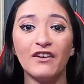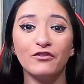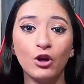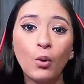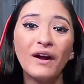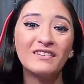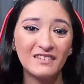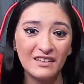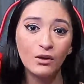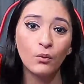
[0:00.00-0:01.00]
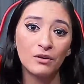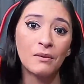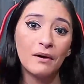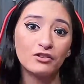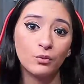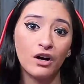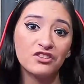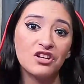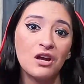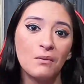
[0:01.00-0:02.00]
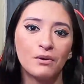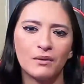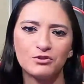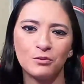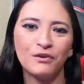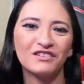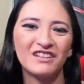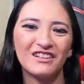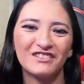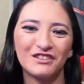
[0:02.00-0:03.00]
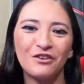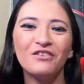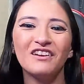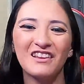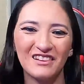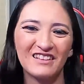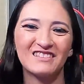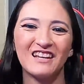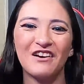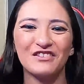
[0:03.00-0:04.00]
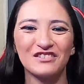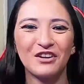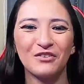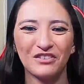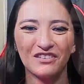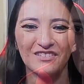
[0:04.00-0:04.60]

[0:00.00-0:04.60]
no idea what I'm about to watch, but I'm super excited, so let's see how this goes.